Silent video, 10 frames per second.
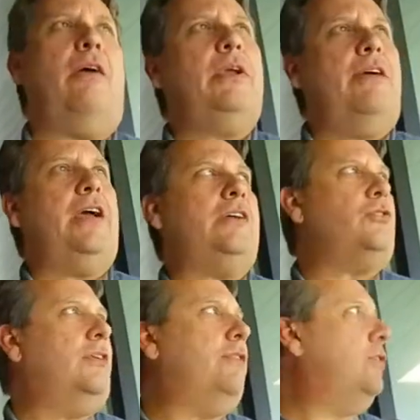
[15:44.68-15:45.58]
And we have
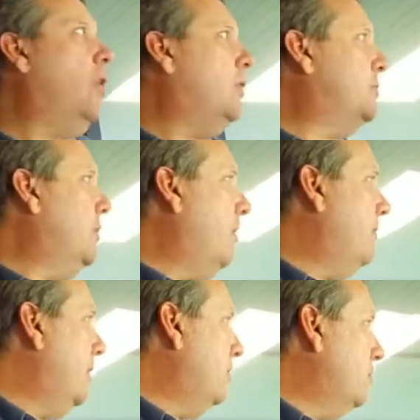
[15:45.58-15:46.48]
actually, if you notice, in our
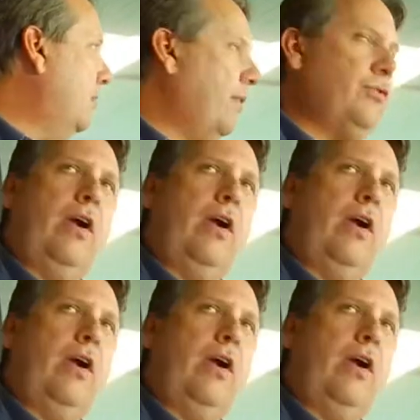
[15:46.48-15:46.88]
vehicles, we have